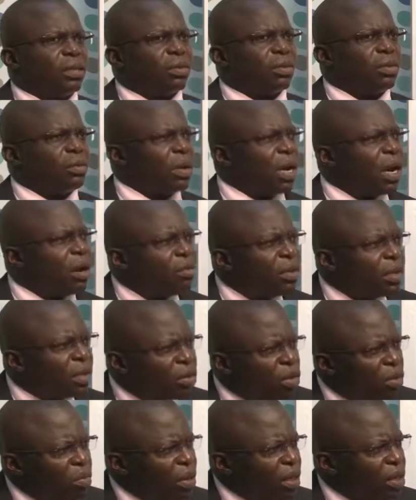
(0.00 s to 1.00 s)
could be having
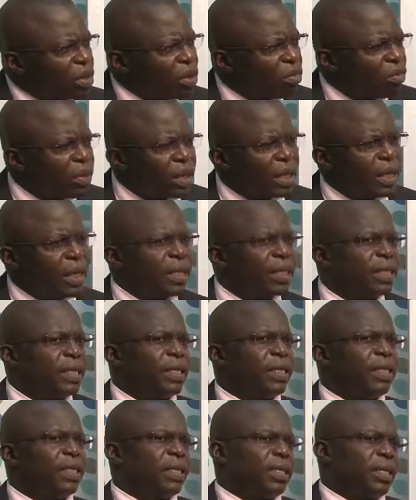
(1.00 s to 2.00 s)
components of wetlands
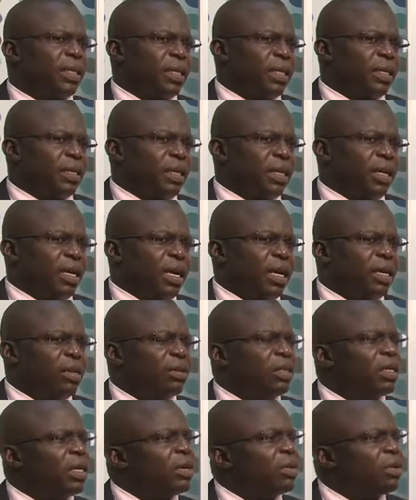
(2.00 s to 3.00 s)
in it, and you're
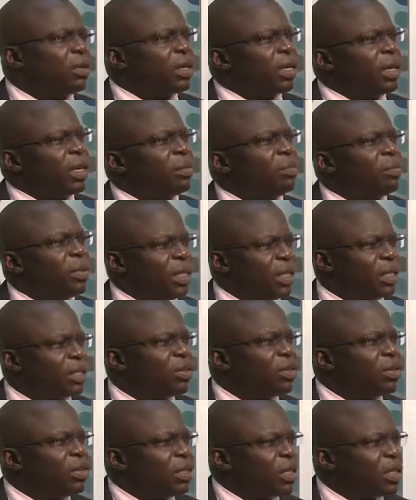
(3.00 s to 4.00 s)
saying, okay, please
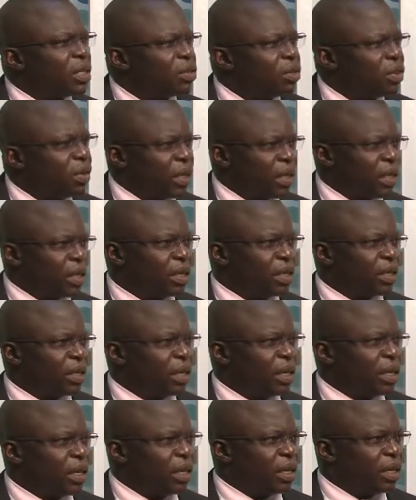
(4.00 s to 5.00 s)
don't destroy.
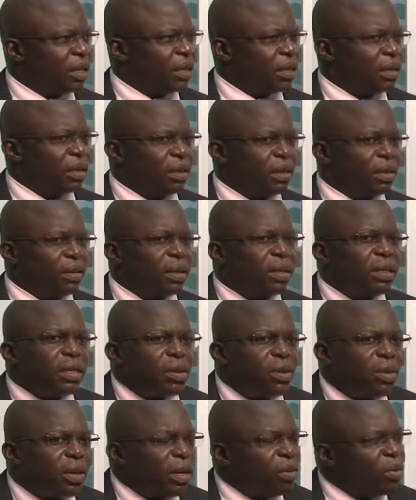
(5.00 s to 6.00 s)
I say,
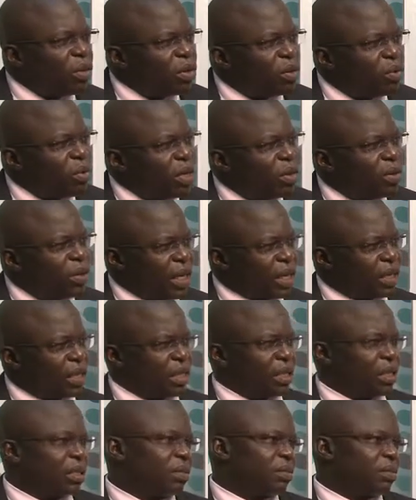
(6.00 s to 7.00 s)
okay, what do we do next?